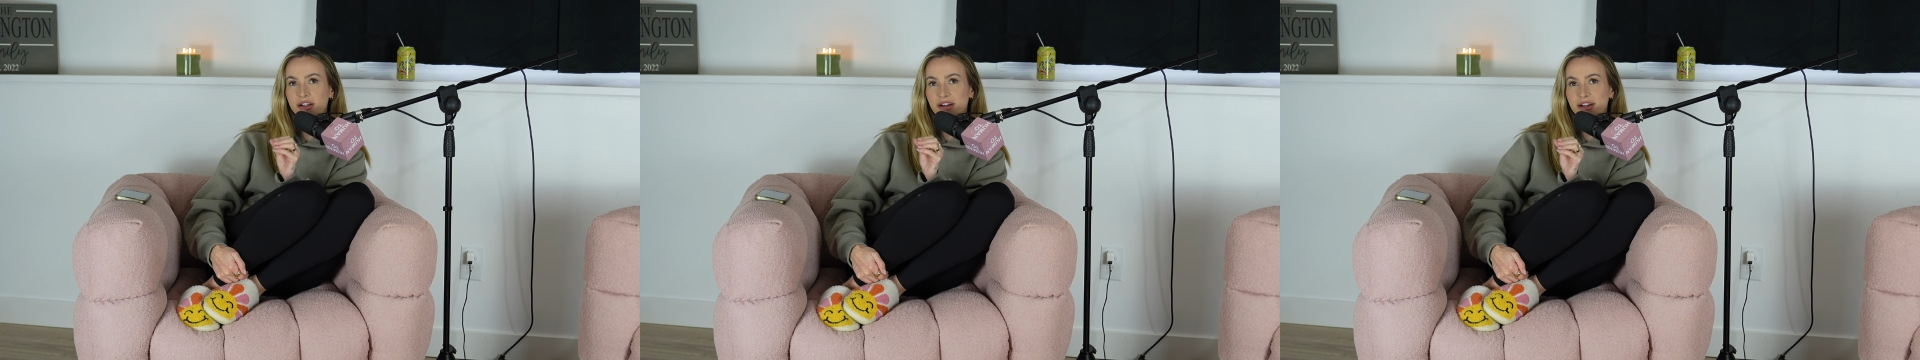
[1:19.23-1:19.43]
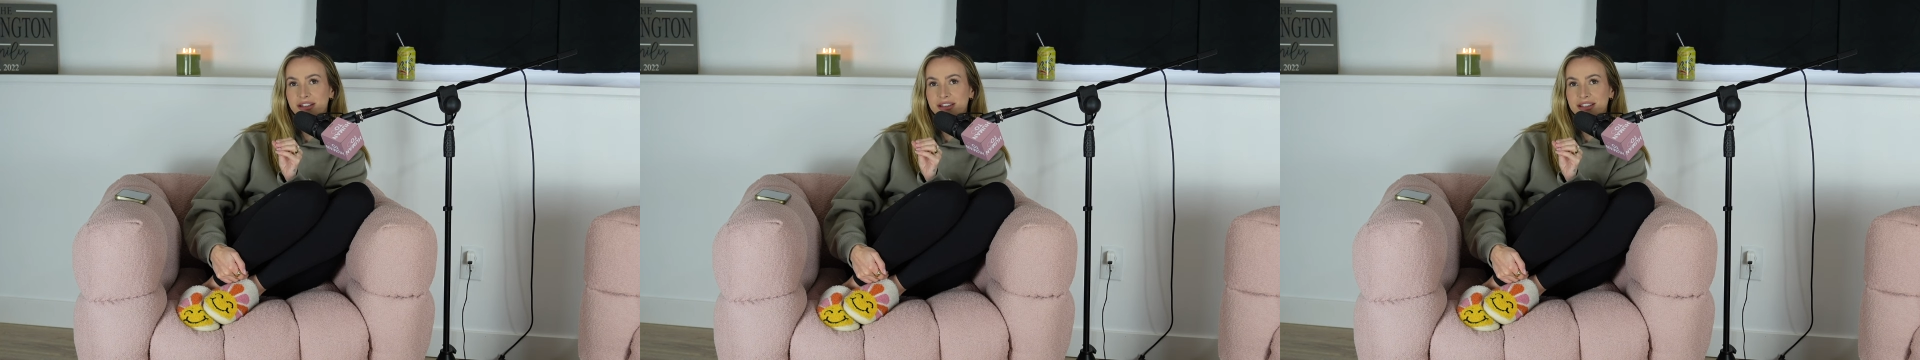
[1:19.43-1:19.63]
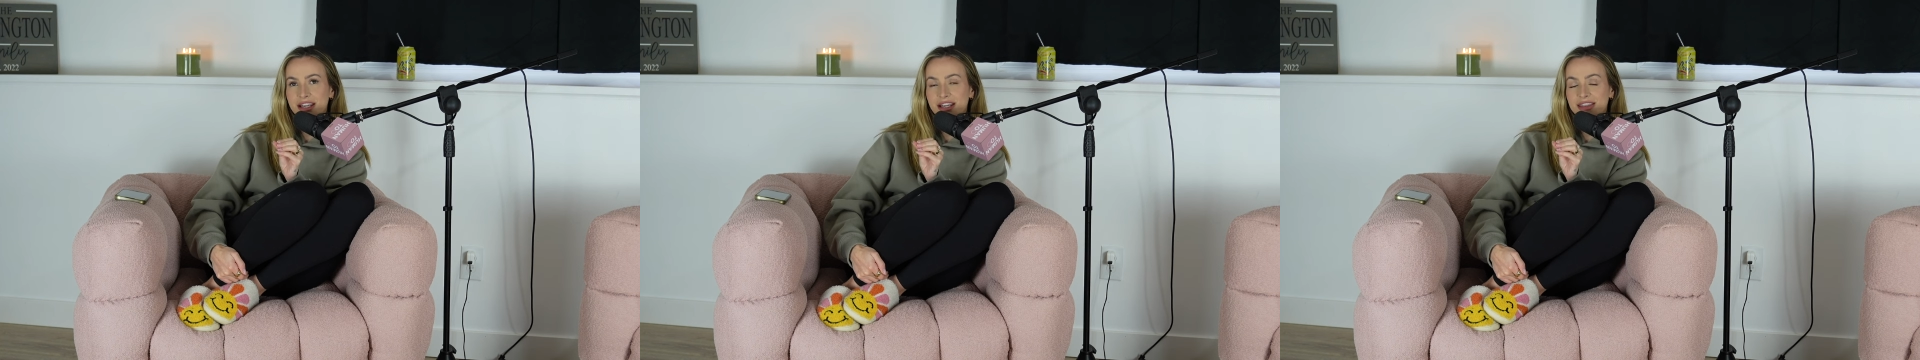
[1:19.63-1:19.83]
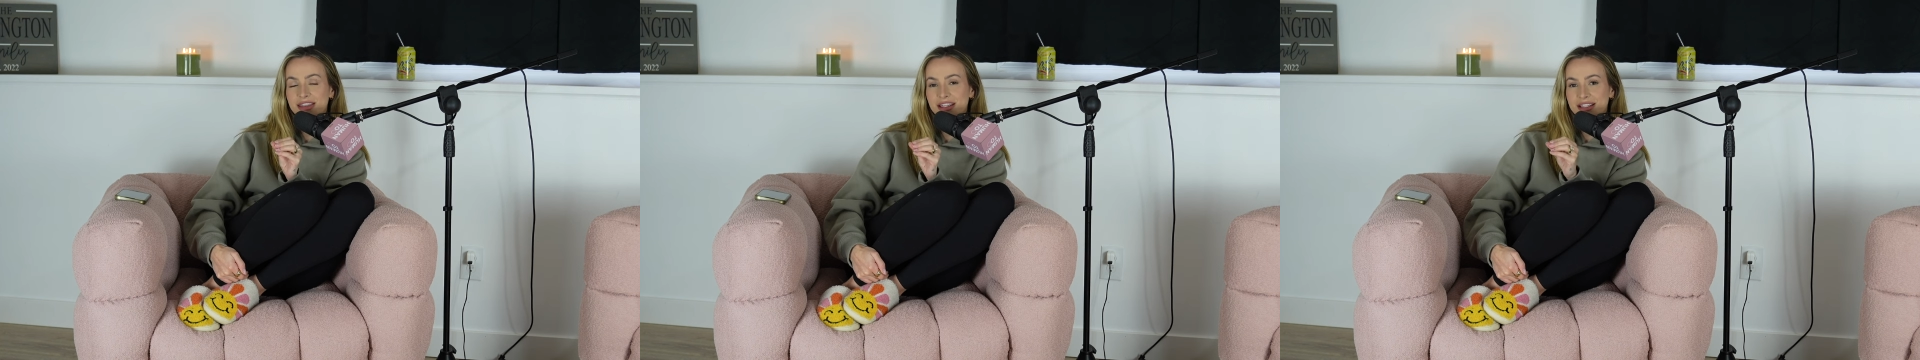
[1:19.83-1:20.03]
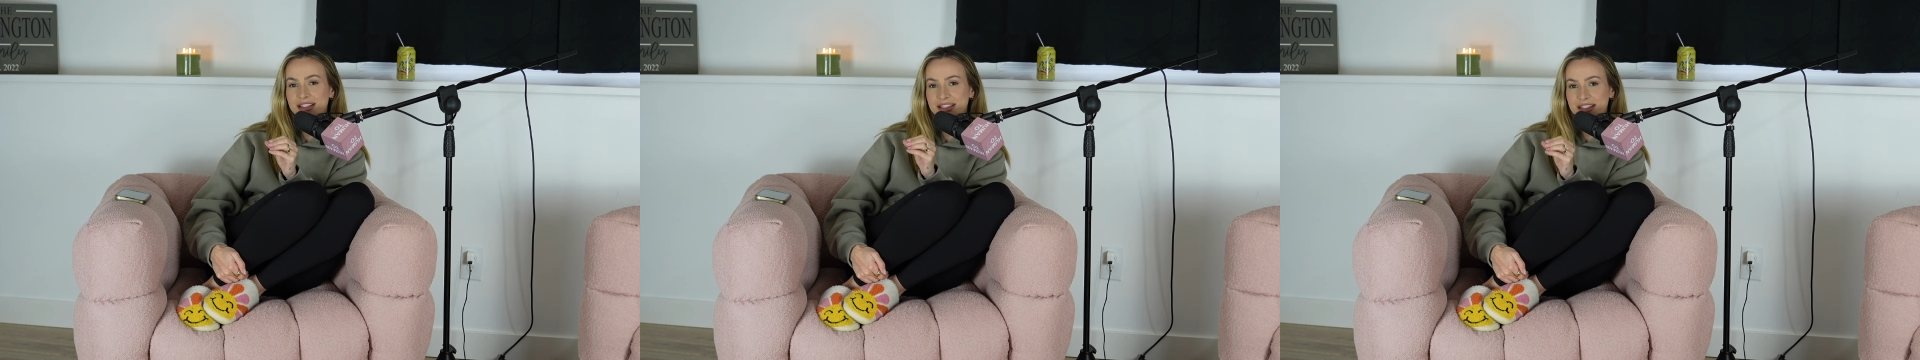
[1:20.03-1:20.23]
content
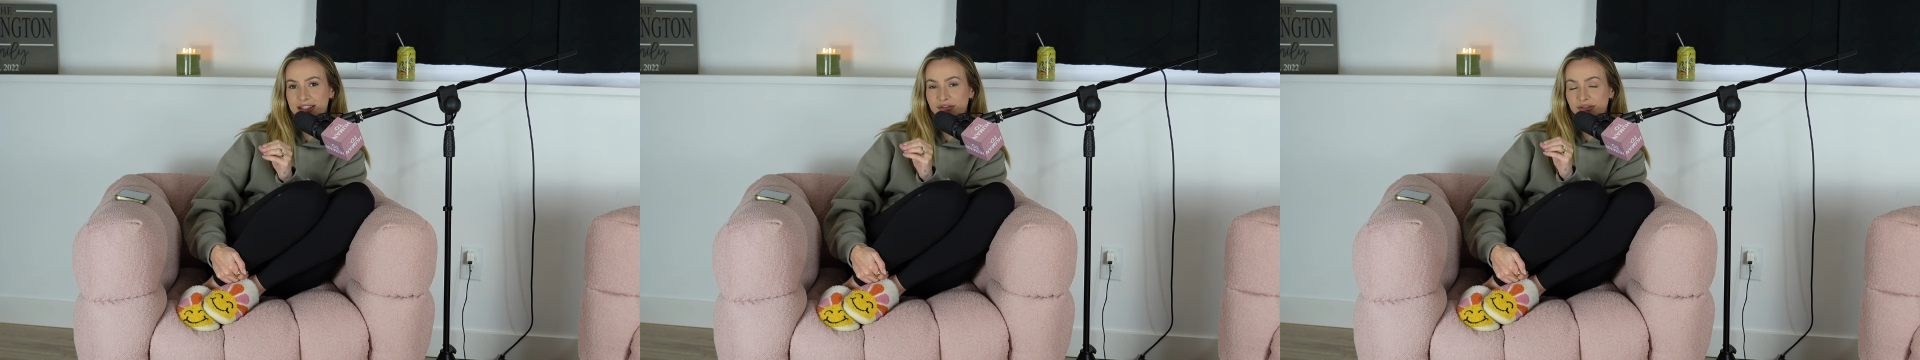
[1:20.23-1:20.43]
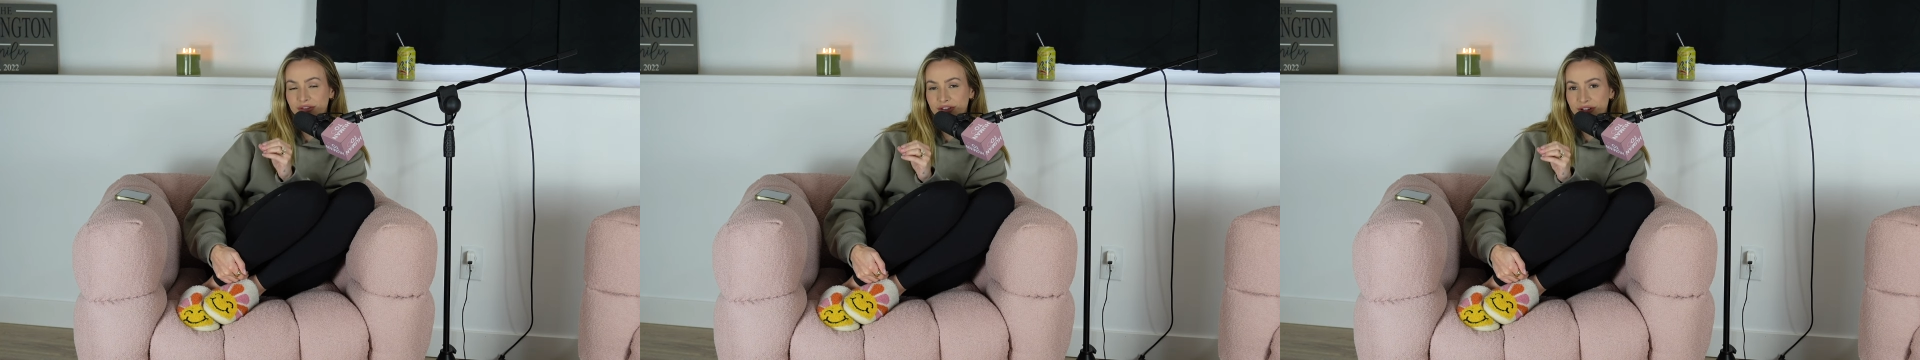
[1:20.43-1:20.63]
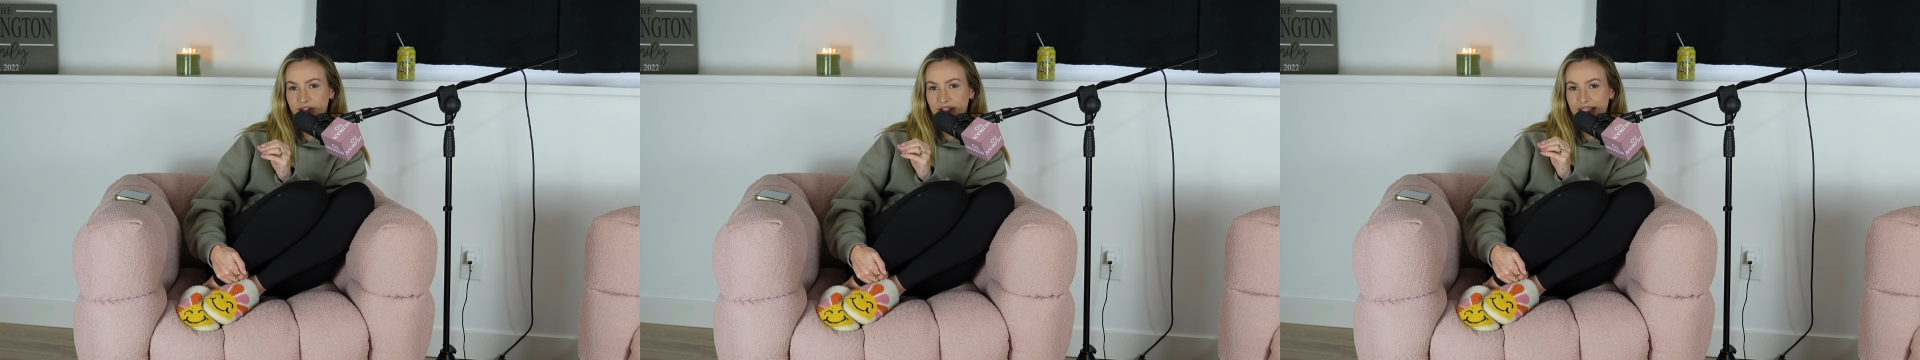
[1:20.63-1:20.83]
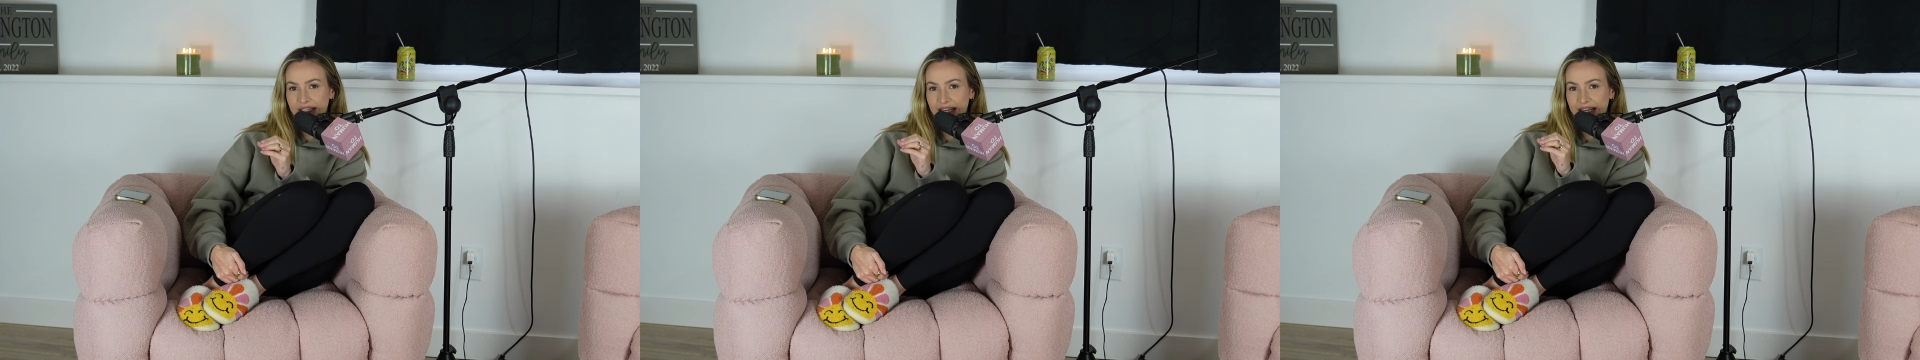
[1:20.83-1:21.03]
that I didn't feel like